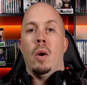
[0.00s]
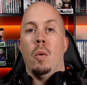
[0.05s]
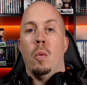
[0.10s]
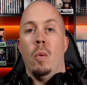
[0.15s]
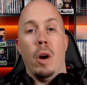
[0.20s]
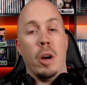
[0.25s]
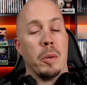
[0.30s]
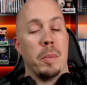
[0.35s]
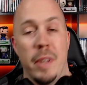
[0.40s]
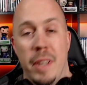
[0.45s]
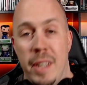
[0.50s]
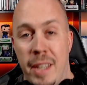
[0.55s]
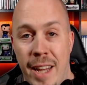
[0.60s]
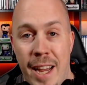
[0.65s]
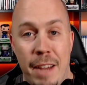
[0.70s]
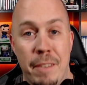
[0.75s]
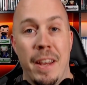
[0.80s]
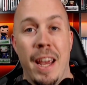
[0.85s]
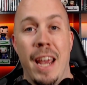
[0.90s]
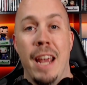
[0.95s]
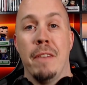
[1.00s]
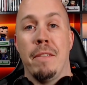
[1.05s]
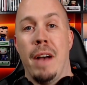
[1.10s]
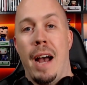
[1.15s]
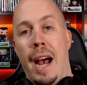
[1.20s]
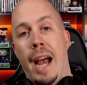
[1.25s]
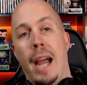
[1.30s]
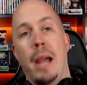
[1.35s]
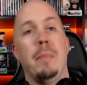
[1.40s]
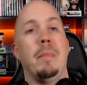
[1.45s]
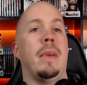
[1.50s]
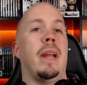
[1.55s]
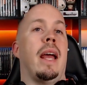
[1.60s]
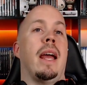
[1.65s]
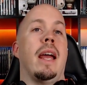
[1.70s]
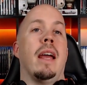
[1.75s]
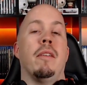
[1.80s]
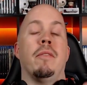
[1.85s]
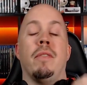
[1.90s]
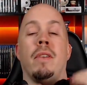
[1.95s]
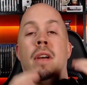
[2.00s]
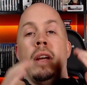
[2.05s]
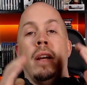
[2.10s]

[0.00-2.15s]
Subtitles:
Welcome to the Dave Cave. I'm Dave.